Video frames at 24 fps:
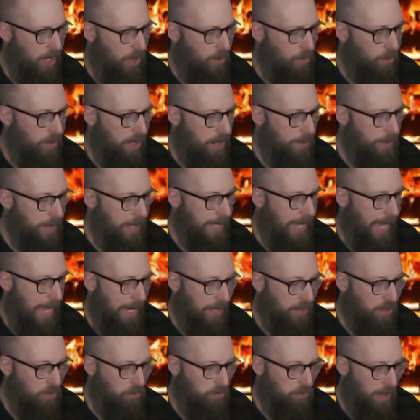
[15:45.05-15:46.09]
where he
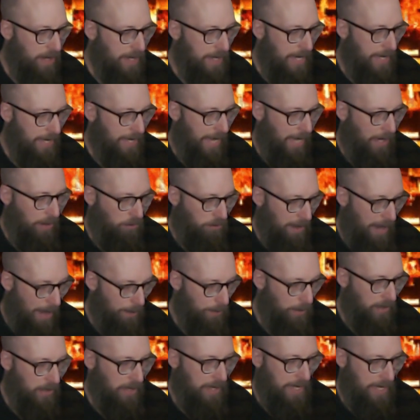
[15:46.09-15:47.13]
began to write again
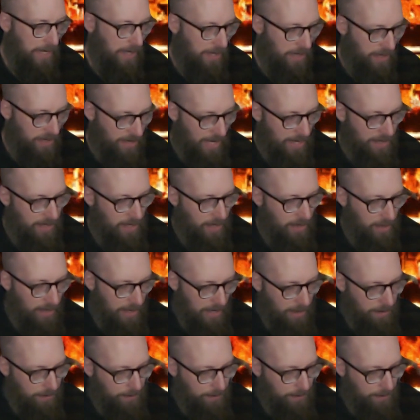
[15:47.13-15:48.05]
rapidly and incessantly.